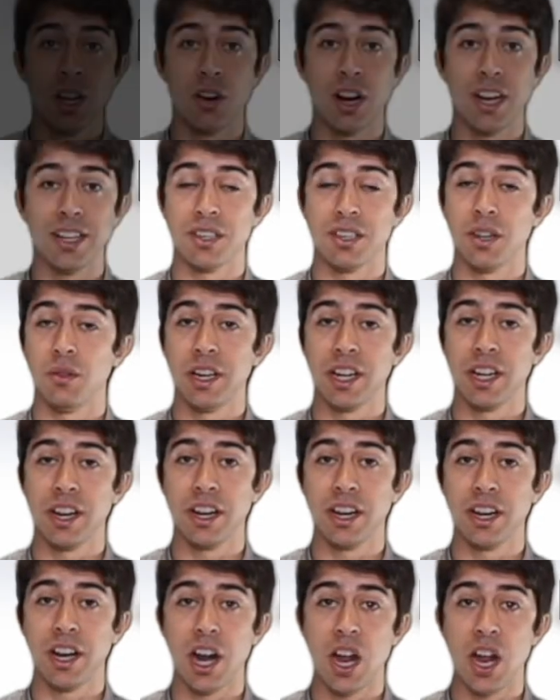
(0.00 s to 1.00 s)
right, so we're
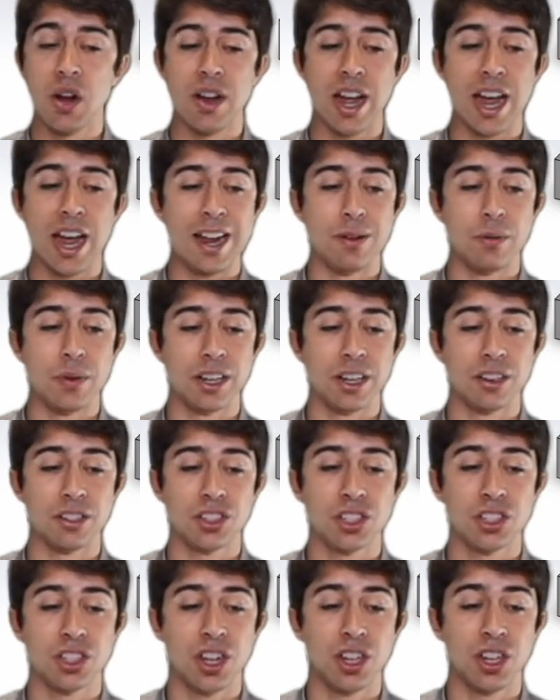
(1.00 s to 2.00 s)
gonna go and we're gonna
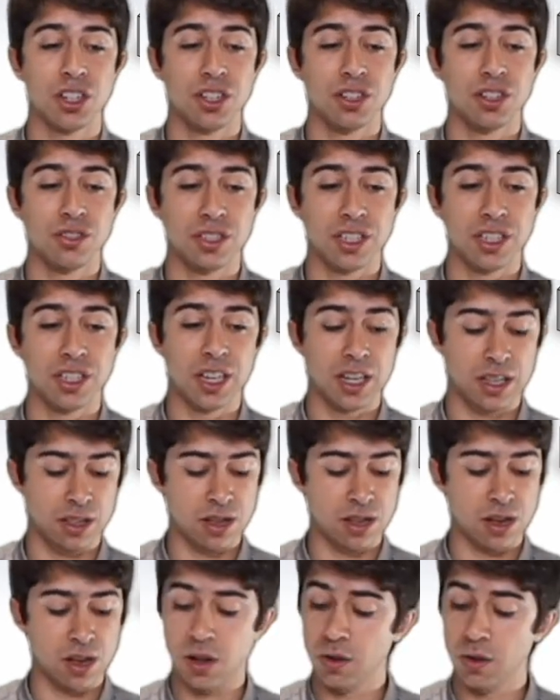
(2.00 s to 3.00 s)
start using
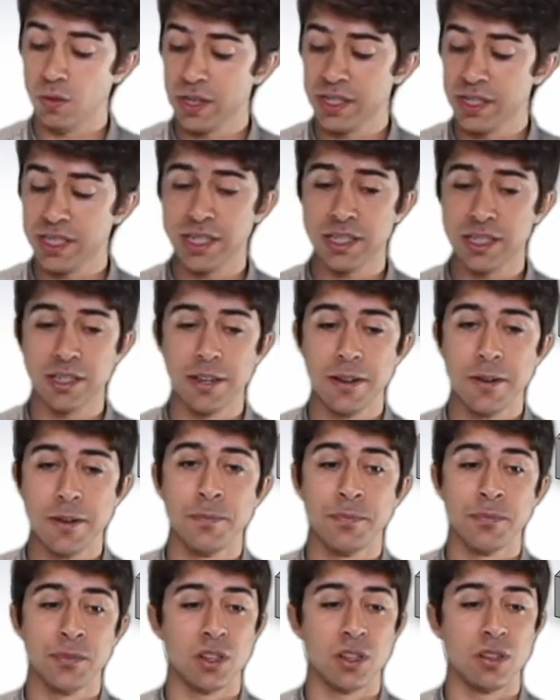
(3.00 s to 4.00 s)
the hole wizard.
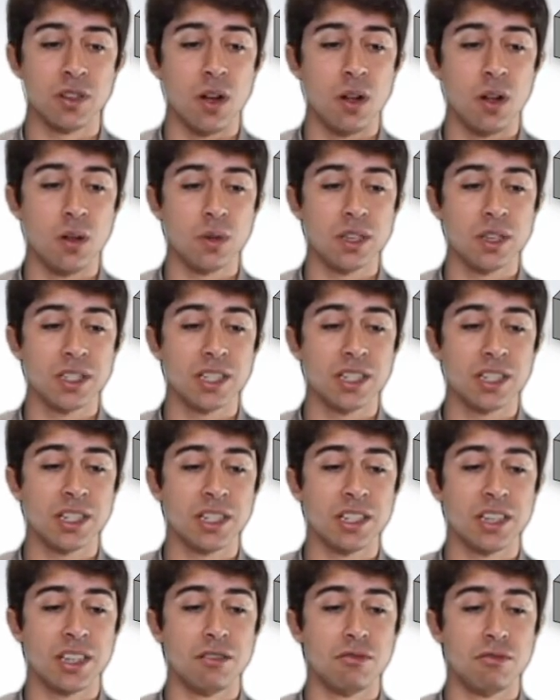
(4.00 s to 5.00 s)
So the hole wizard
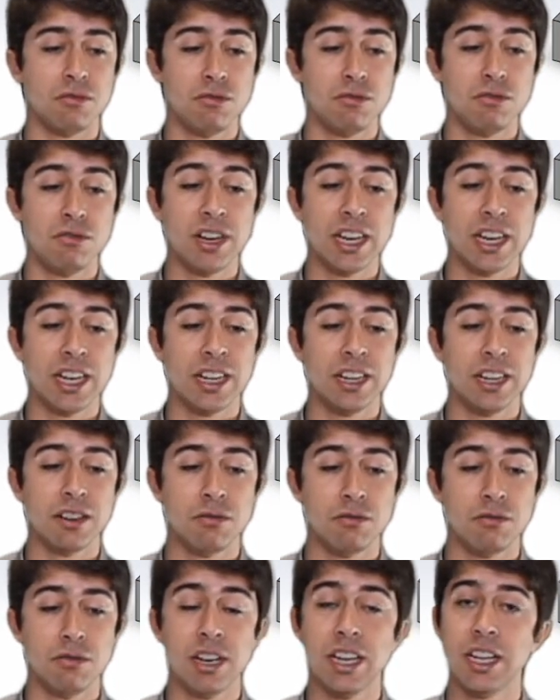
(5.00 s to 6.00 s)
is a really,
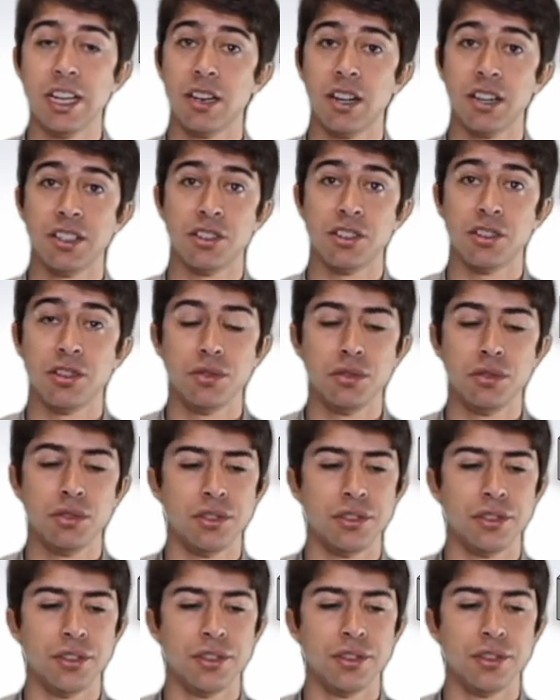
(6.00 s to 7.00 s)
really nice tool
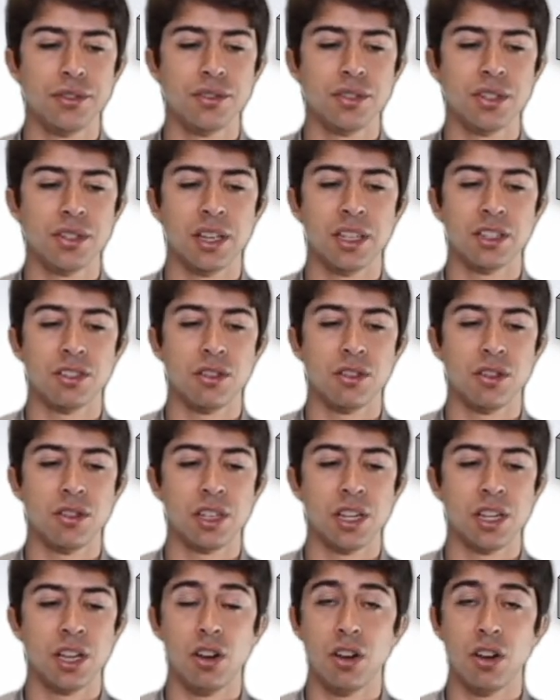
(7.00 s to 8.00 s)
to use. It's got
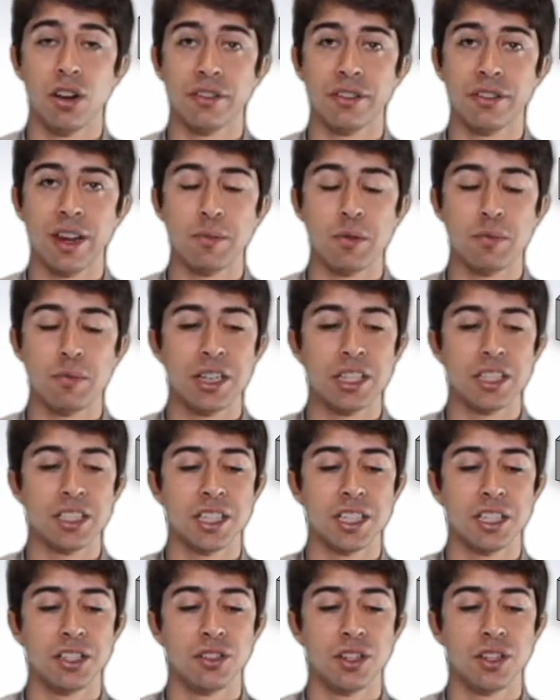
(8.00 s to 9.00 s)
a lot of capabilities
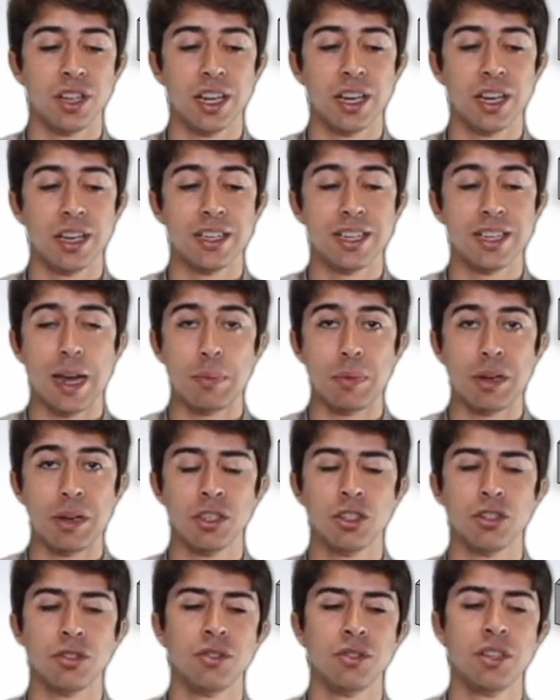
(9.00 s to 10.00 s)
that you can tap
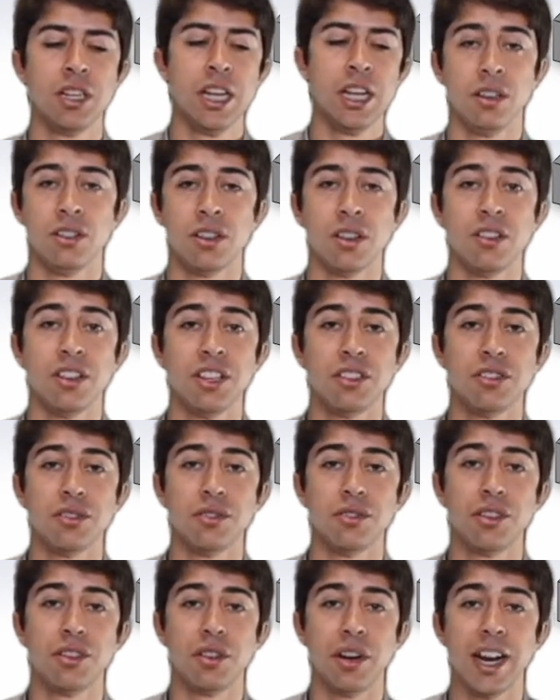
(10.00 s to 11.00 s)
into. Don't need
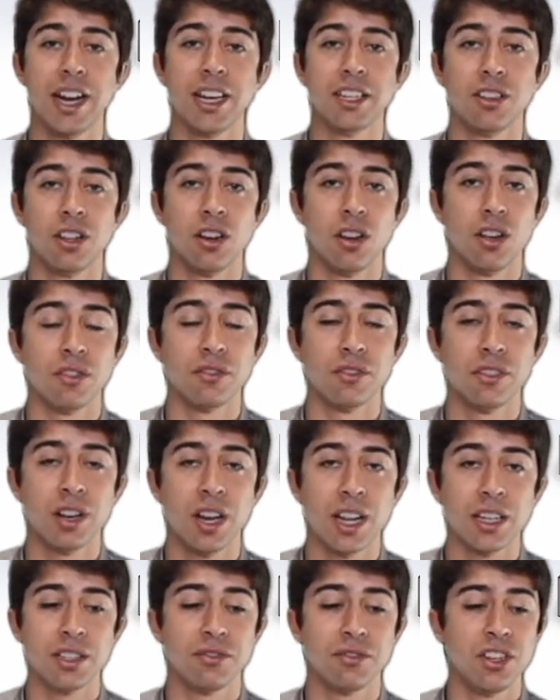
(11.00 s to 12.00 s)
to create a lot of
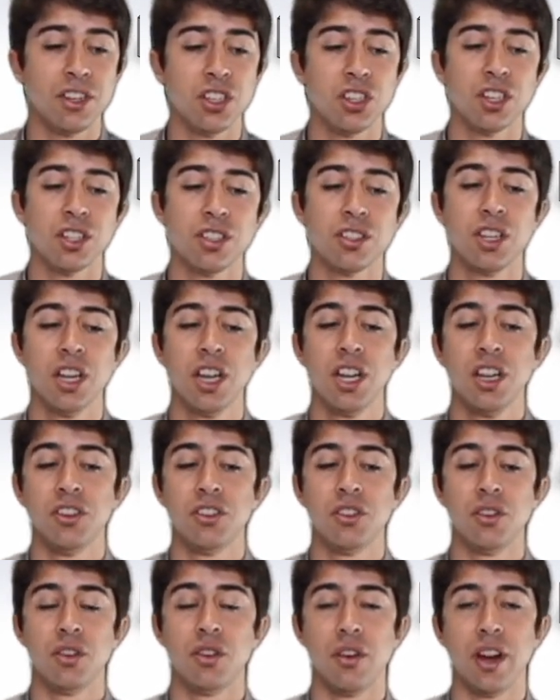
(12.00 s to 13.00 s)
cut features
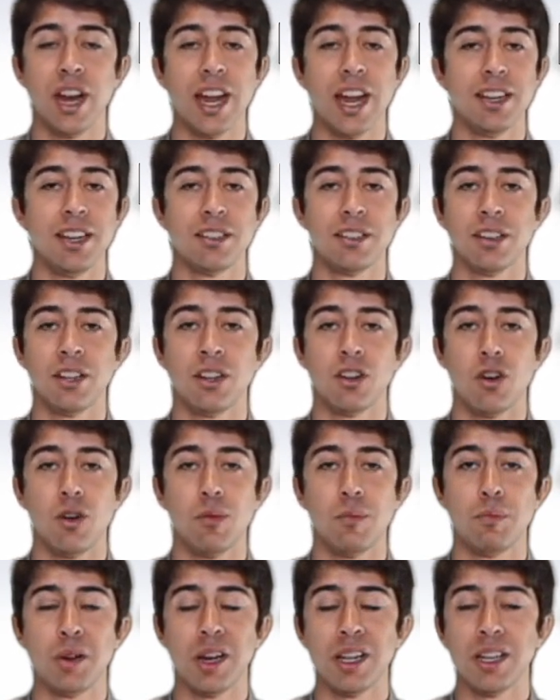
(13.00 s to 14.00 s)
to create a
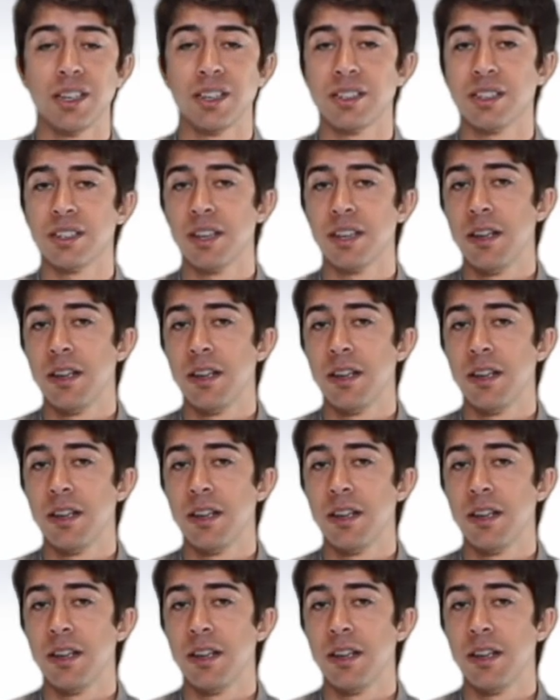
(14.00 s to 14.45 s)
complex